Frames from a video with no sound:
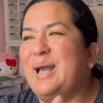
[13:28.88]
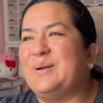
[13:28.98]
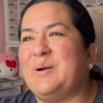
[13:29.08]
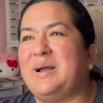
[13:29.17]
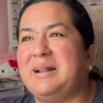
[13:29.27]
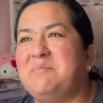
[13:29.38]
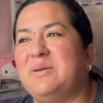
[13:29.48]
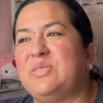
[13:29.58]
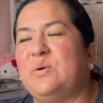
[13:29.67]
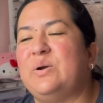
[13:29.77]
Caught up
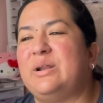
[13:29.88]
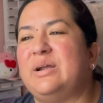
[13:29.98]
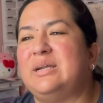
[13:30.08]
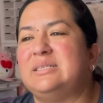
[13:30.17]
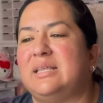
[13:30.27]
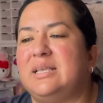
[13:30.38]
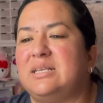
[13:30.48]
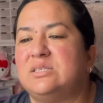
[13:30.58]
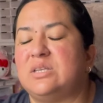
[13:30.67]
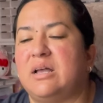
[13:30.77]
with orders, and
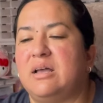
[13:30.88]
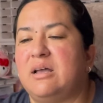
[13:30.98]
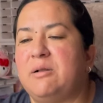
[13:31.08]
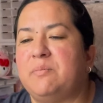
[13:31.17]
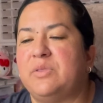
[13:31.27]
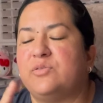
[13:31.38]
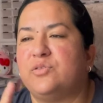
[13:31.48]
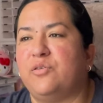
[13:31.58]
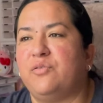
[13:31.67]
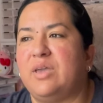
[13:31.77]
then
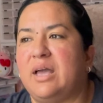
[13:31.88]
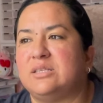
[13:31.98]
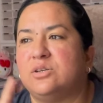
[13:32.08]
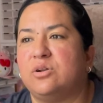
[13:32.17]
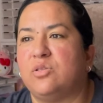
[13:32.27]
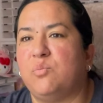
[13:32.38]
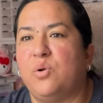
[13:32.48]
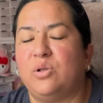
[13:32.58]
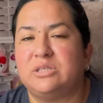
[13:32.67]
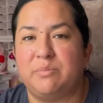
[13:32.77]
Sophia had to go to the
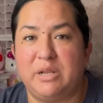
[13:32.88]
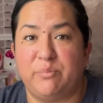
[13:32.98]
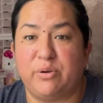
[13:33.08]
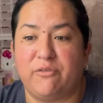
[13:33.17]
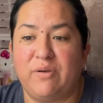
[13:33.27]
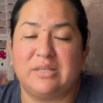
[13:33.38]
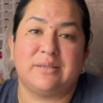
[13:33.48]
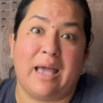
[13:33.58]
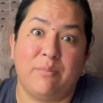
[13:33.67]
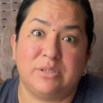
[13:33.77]
mall to meet up her friends,
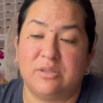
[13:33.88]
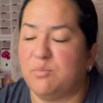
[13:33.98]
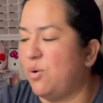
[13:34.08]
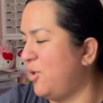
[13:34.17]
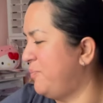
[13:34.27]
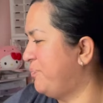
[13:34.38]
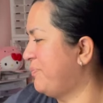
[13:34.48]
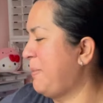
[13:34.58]
so I went to the mall.